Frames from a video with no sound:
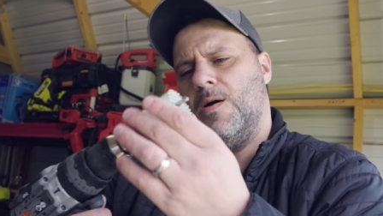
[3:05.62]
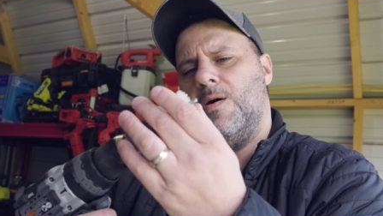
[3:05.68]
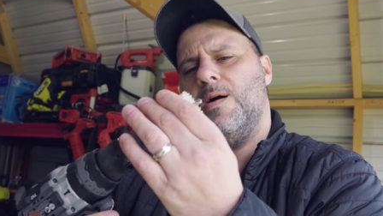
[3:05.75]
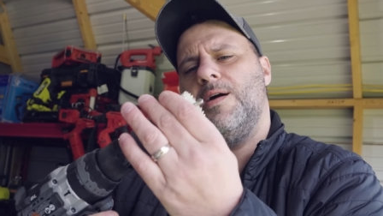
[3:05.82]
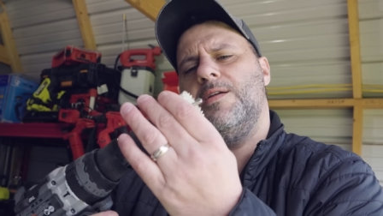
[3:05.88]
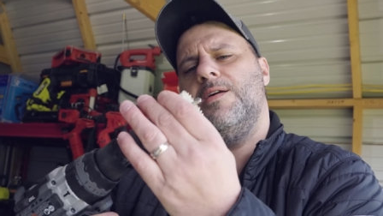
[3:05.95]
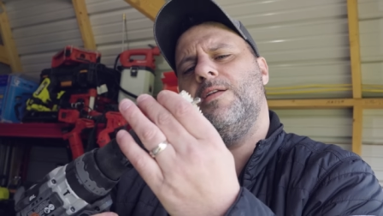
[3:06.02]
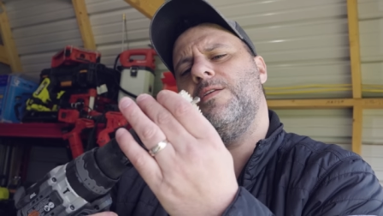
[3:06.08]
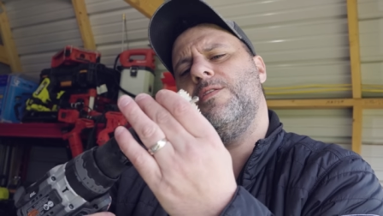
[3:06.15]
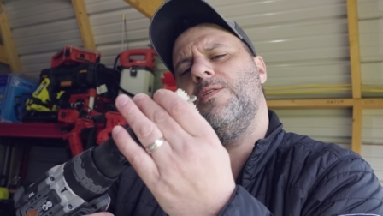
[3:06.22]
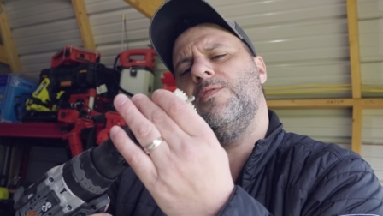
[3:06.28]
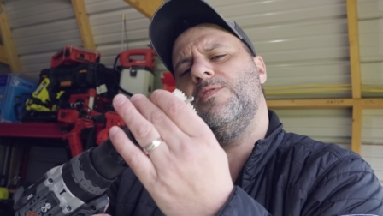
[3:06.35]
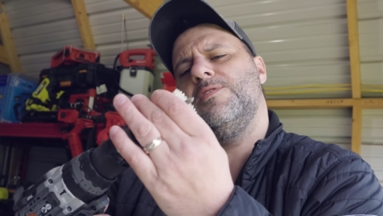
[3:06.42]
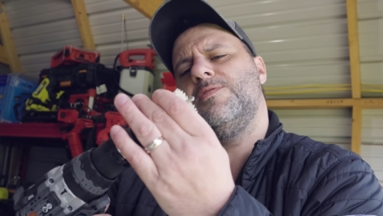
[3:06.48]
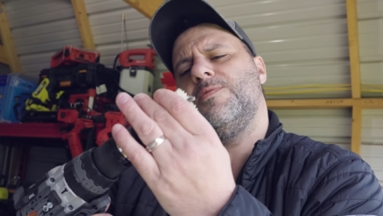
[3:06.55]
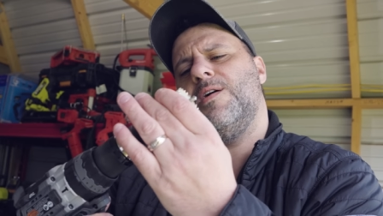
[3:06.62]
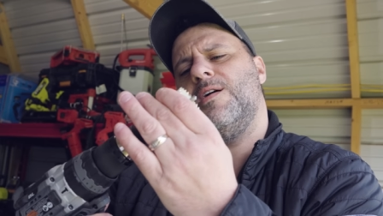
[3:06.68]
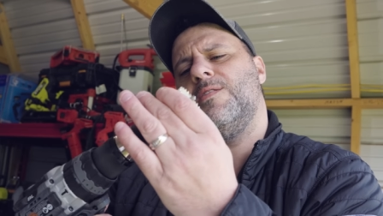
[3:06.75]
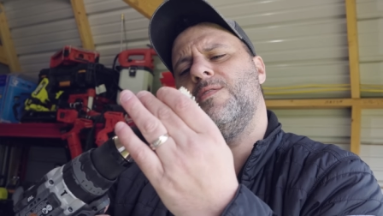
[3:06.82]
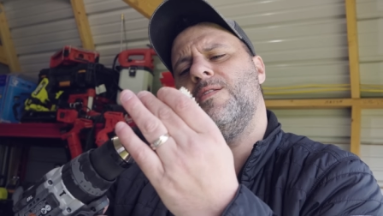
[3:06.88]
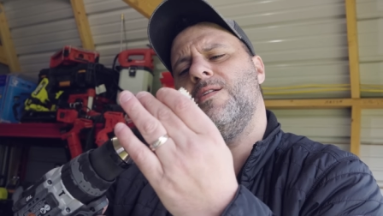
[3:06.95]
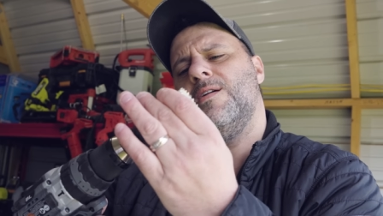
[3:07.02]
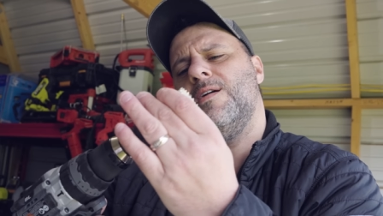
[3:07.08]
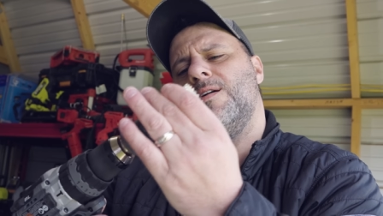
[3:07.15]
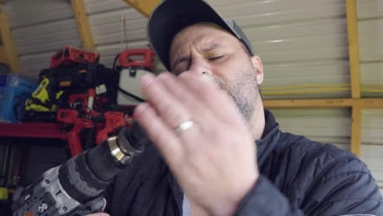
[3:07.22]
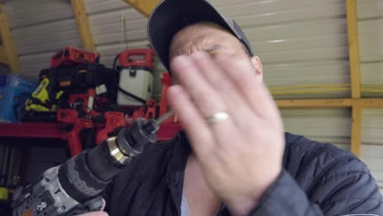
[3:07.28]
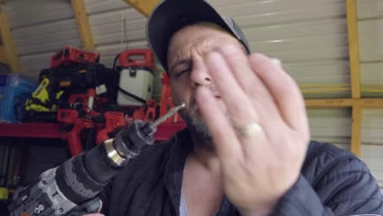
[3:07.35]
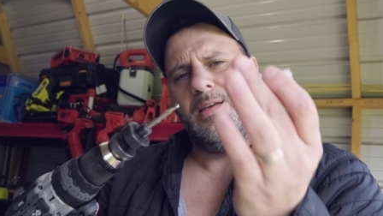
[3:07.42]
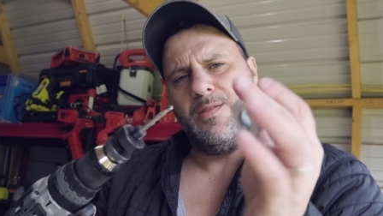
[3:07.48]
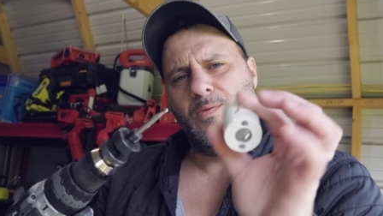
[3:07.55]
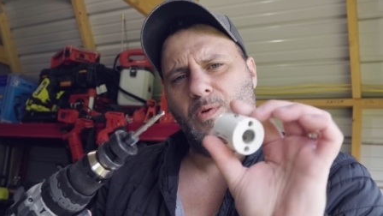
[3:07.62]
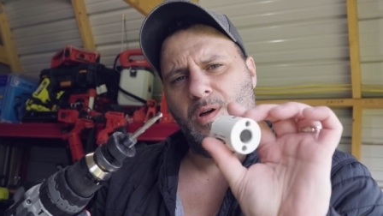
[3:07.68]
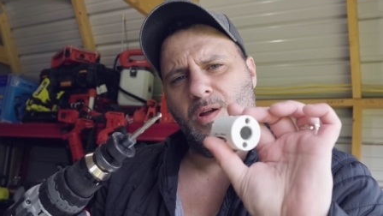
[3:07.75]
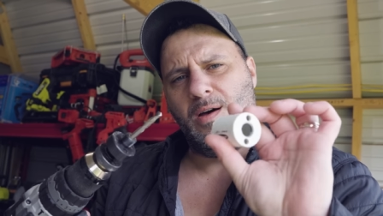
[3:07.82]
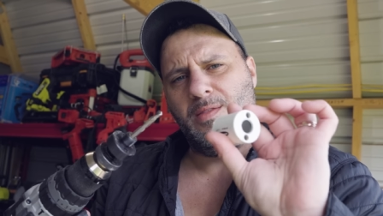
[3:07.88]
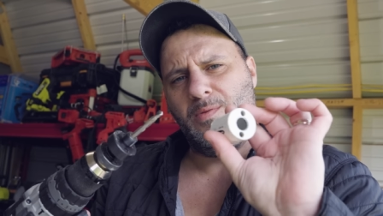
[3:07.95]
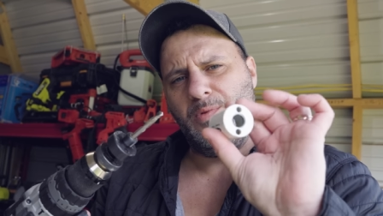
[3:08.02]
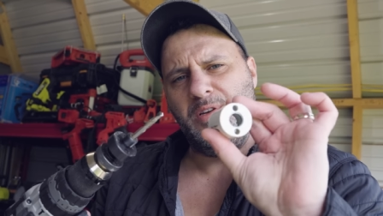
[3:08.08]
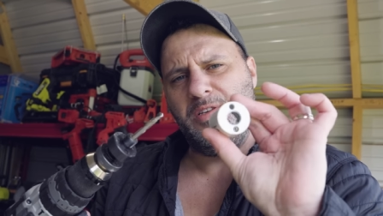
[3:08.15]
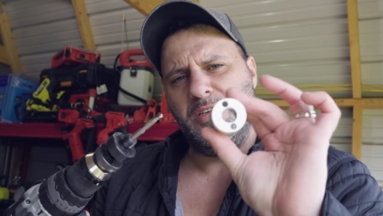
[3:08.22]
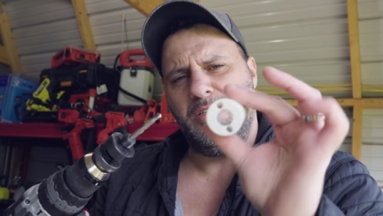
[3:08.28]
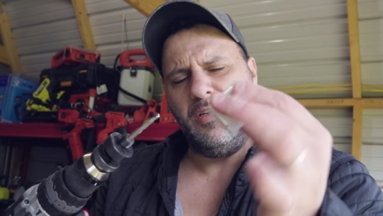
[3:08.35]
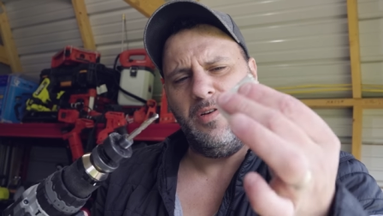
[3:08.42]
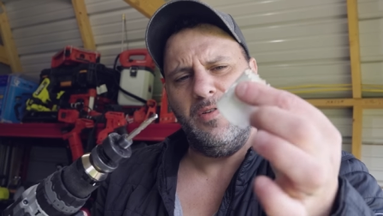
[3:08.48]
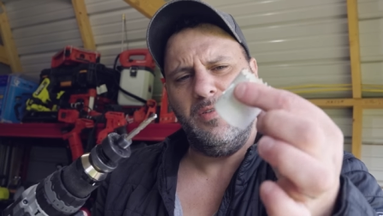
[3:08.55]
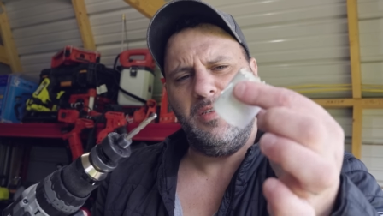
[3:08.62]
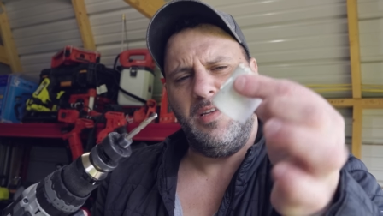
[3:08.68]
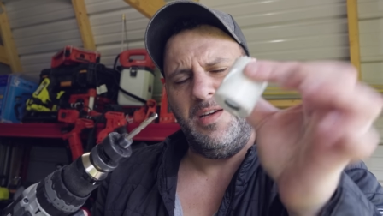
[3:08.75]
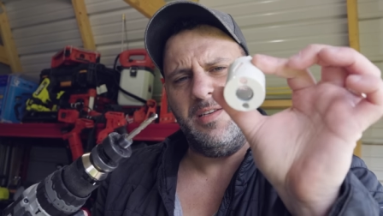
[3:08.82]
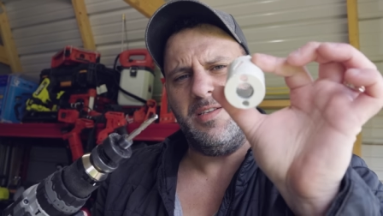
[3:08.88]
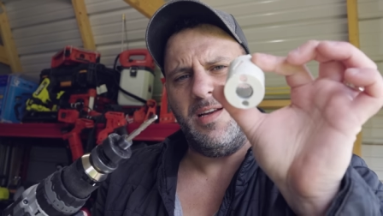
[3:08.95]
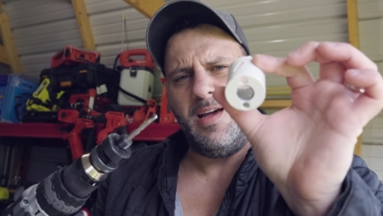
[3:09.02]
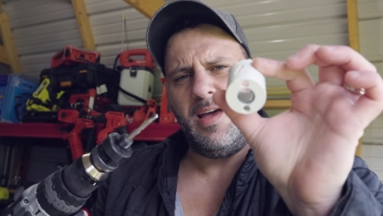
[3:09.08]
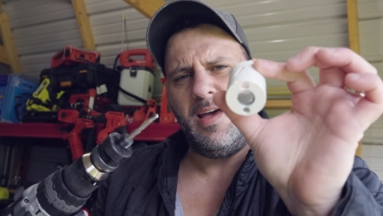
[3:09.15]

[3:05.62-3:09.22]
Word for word: All I need to do is, well, take the one off that we just used, the inch and a